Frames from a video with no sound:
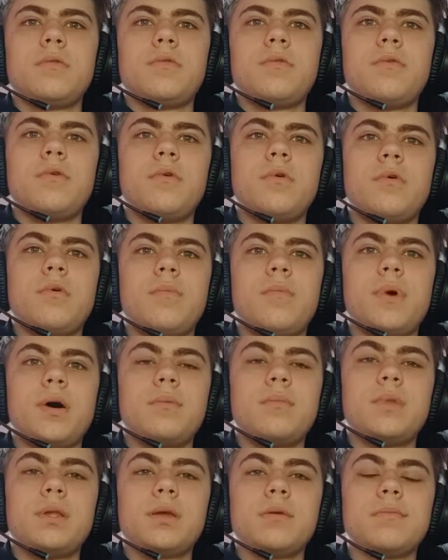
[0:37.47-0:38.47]
For
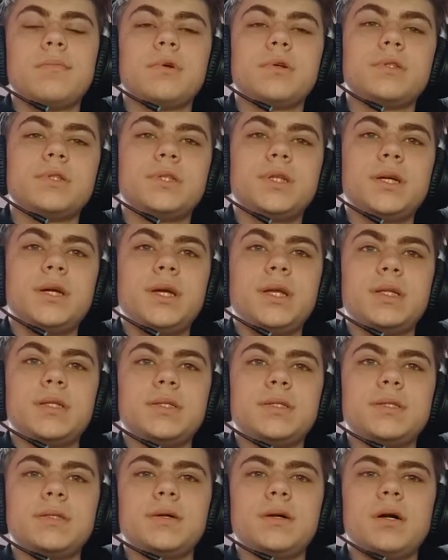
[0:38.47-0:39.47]
public
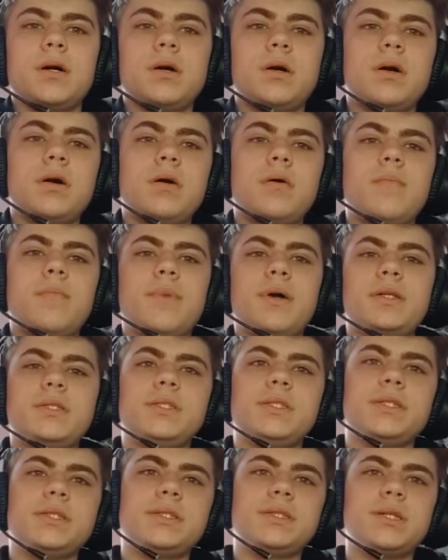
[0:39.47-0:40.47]
blockchains, uh,
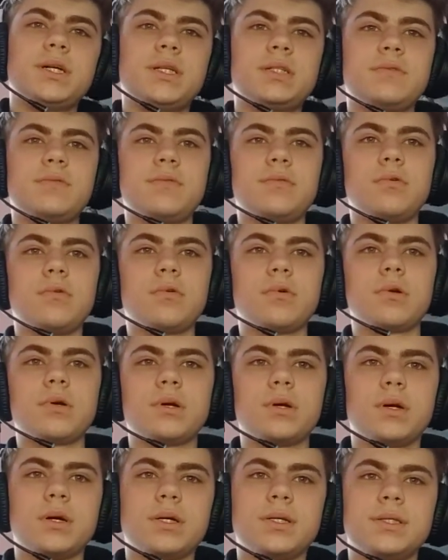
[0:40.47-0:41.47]
Matic
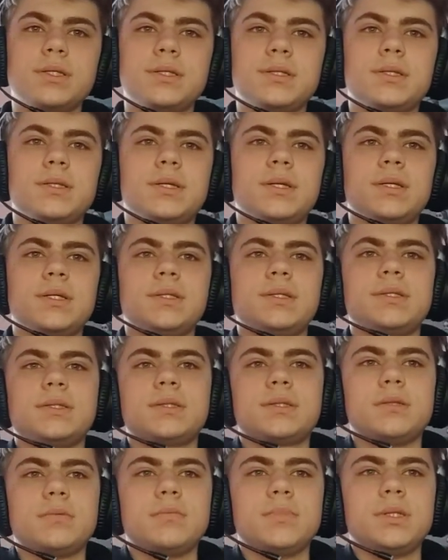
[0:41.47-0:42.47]
network is a
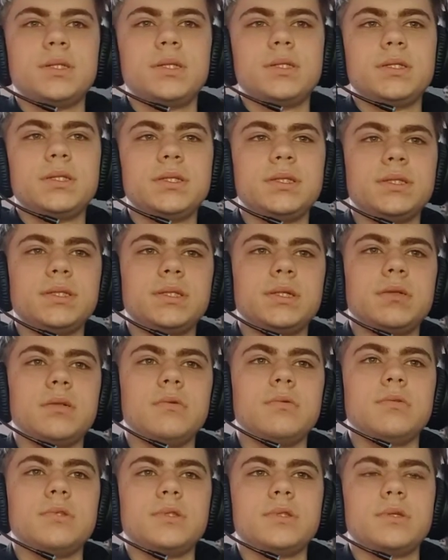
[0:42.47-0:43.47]
scalability
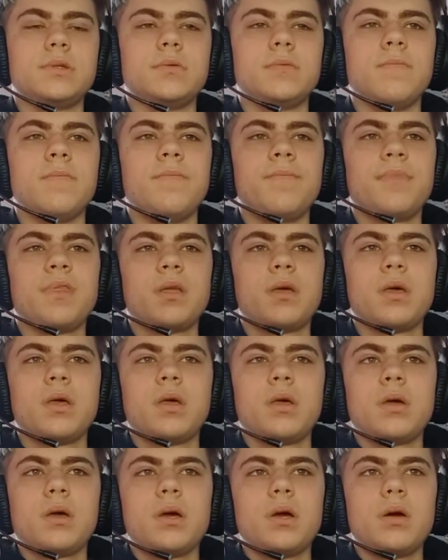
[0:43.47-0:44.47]
solution.
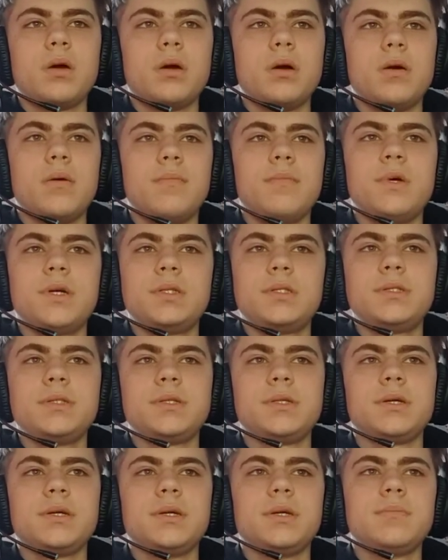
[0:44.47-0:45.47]
Uh,
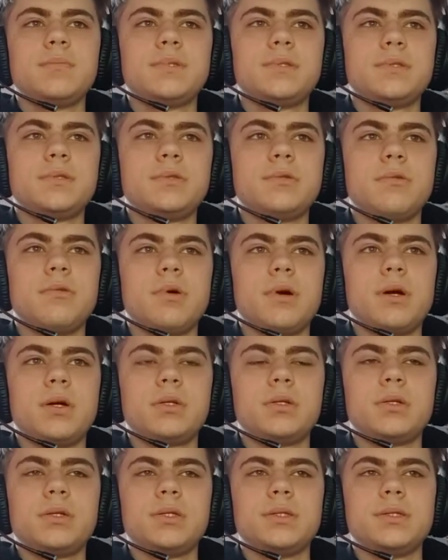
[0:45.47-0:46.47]
Matic aims to
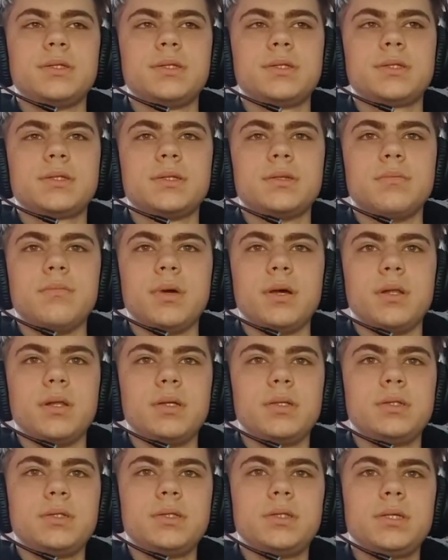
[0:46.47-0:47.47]
address
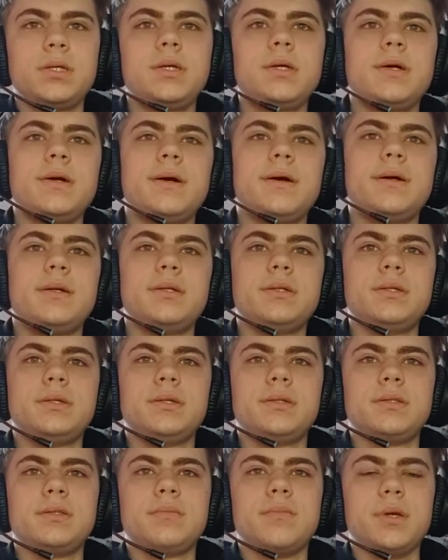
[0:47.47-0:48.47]
scalability and
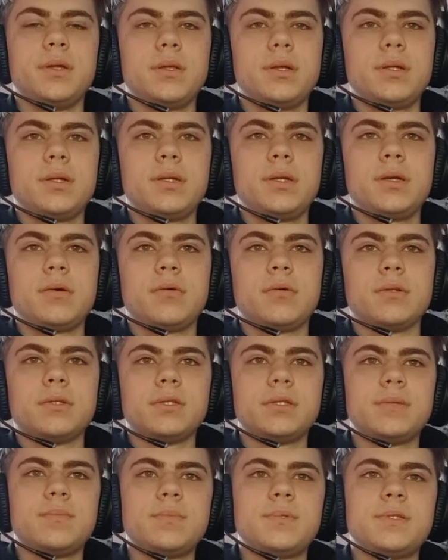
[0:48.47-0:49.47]
usability
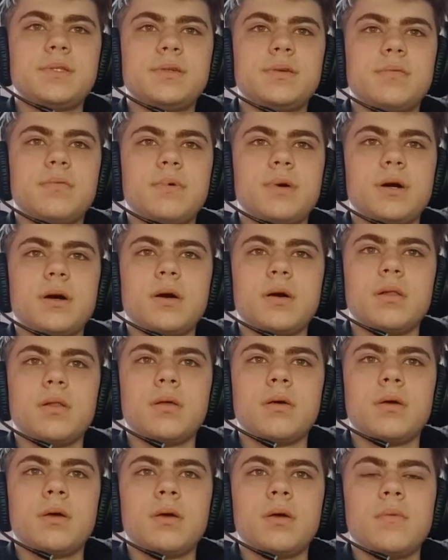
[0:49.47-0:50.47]
concepts
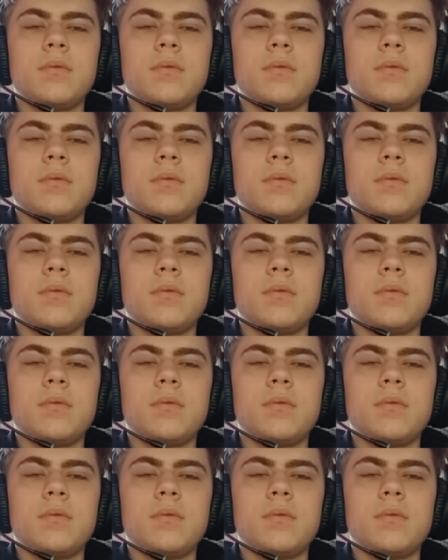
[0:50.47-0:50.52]
while